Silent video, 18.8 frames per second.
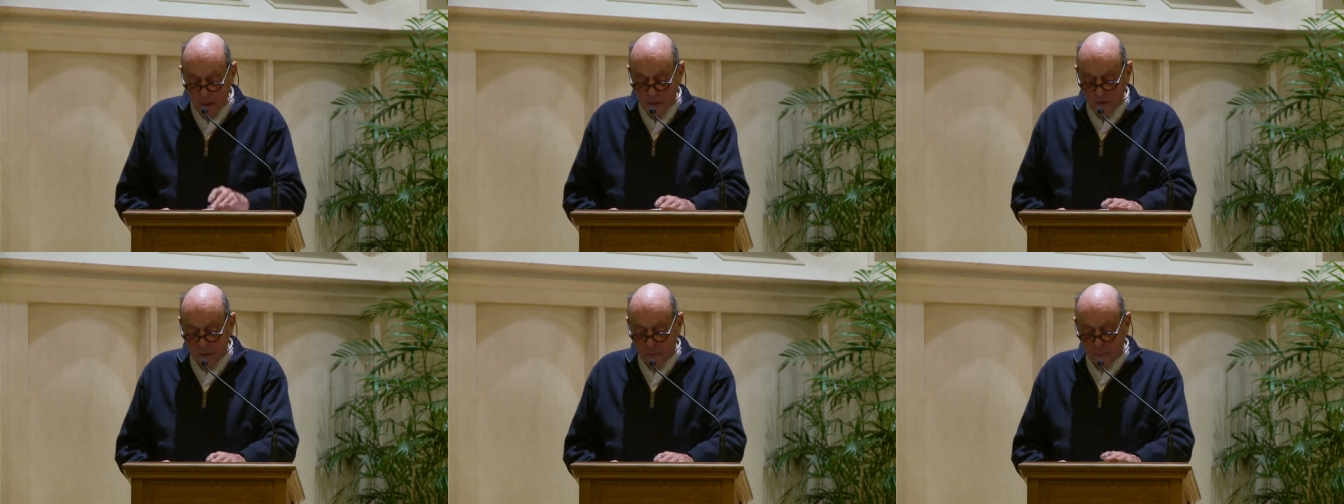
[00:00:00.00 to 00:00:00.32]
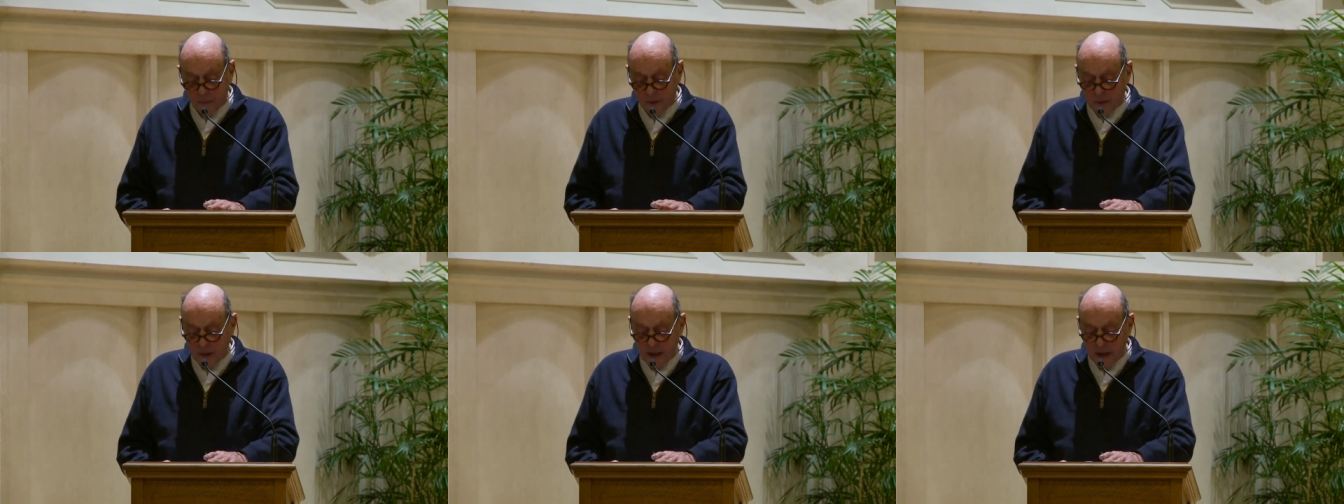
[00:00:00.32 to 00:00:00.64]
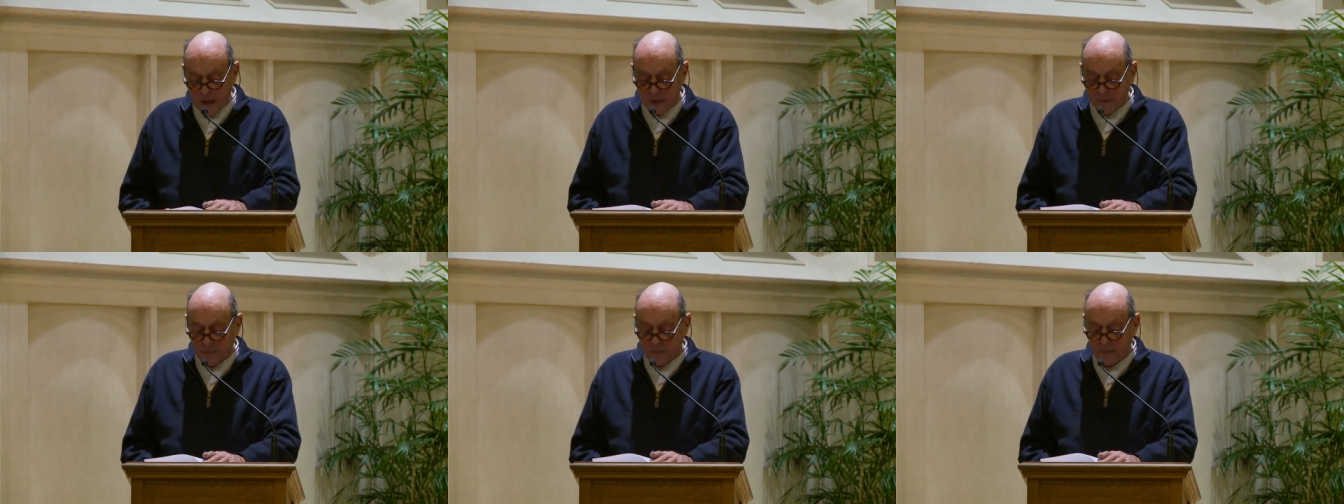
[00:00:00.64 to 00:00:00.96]
The
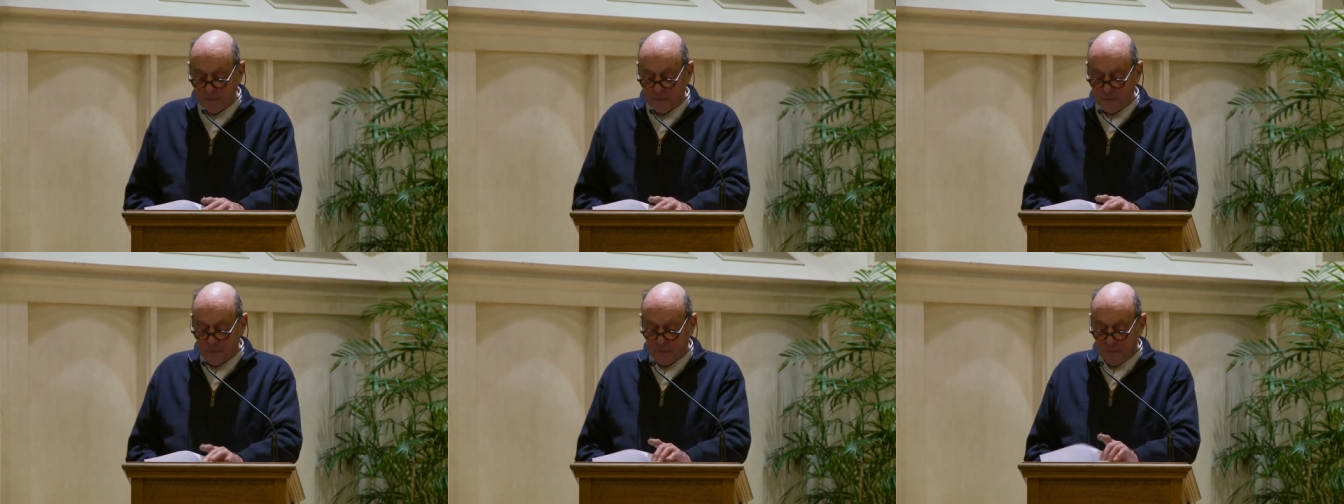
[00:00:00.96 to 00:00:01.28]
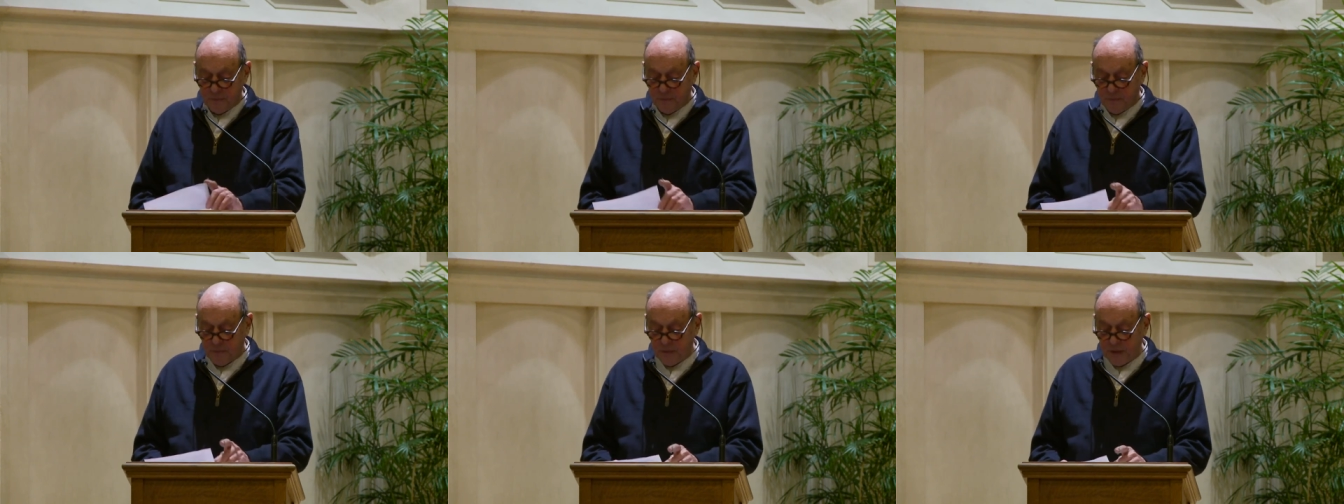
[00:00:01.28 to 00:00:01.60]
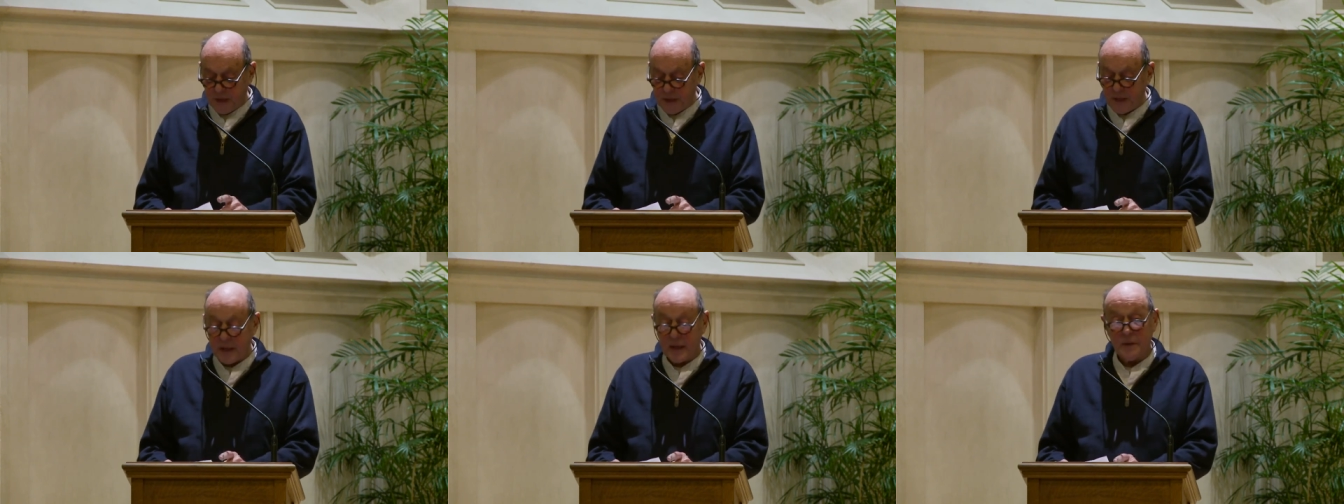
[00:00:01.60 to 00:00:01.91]
periodic
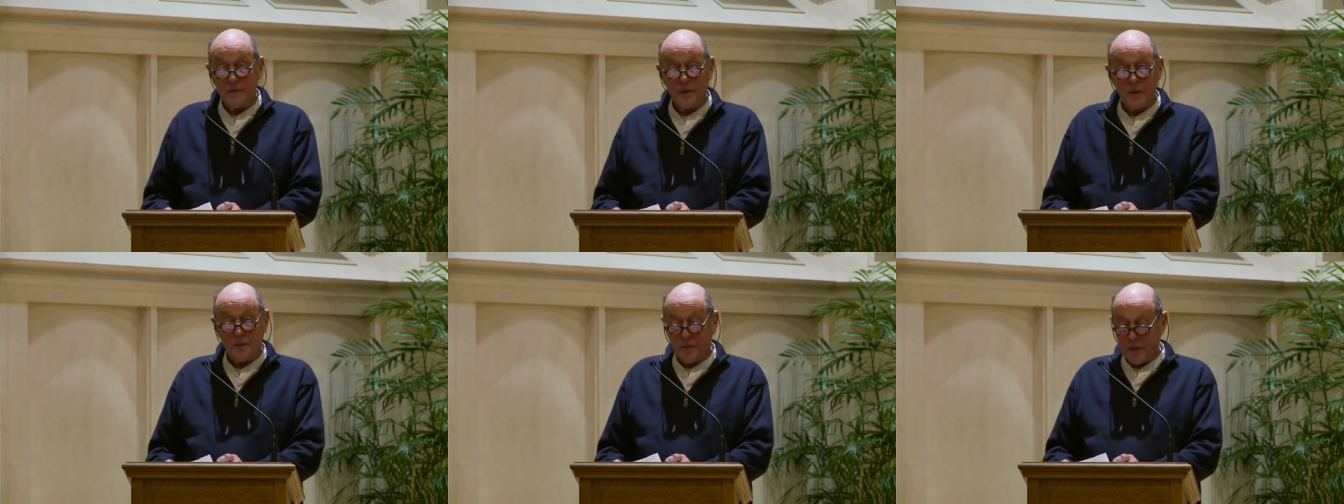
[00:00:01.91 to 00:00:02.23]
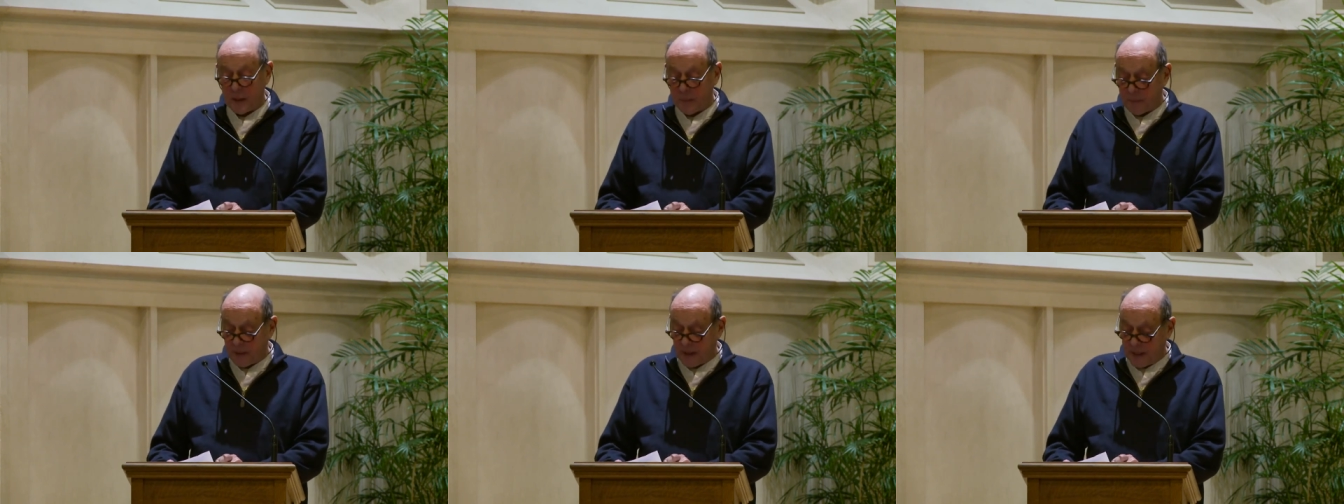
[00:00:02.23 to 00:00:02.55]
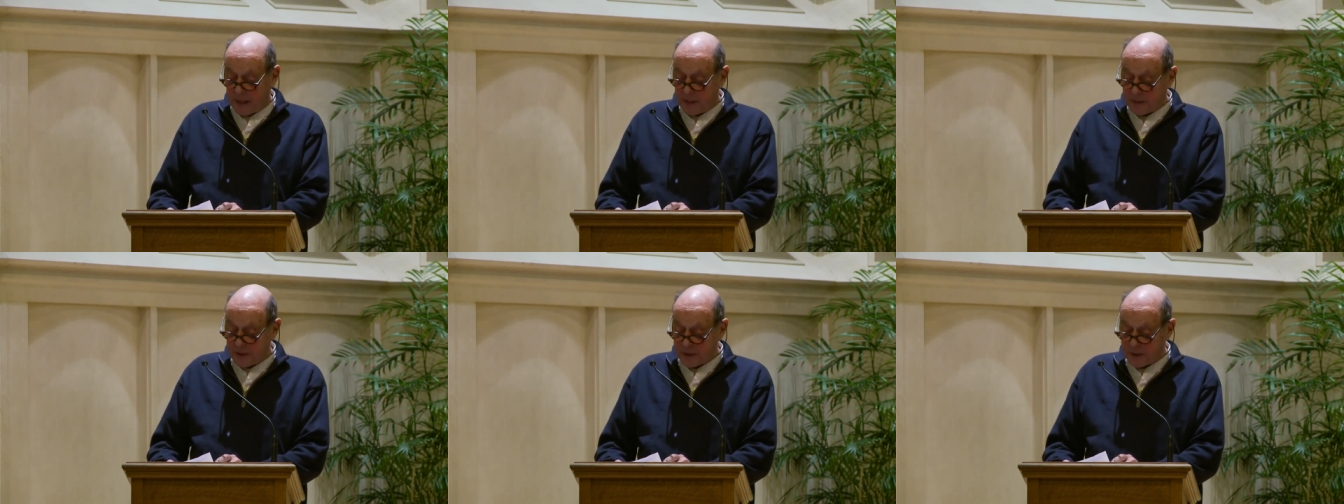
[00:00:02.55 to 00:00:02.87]
flooding of the
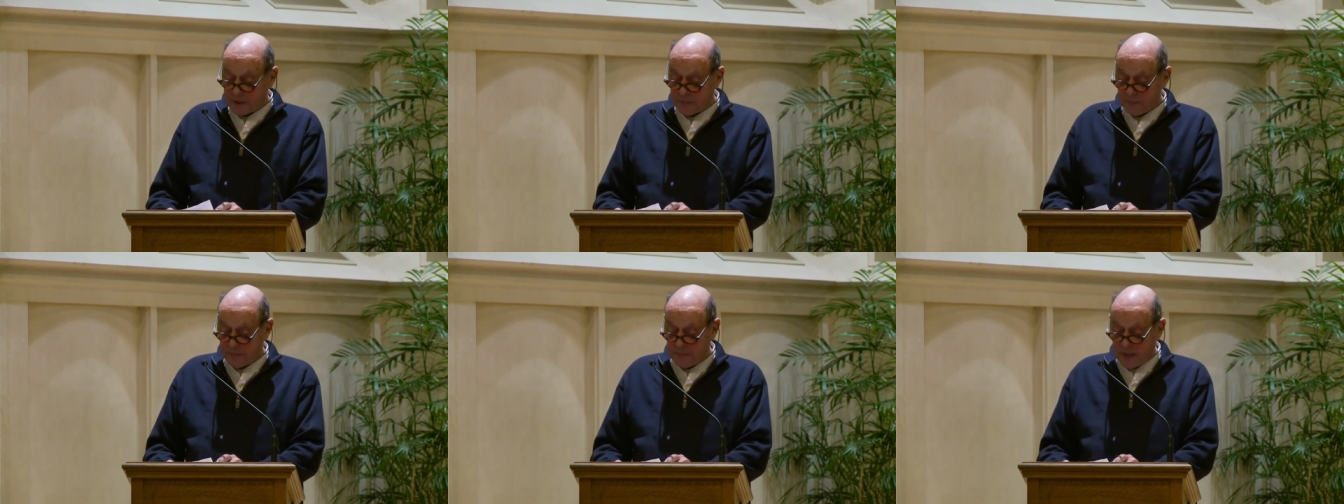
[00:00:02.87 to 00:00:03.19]
floodplains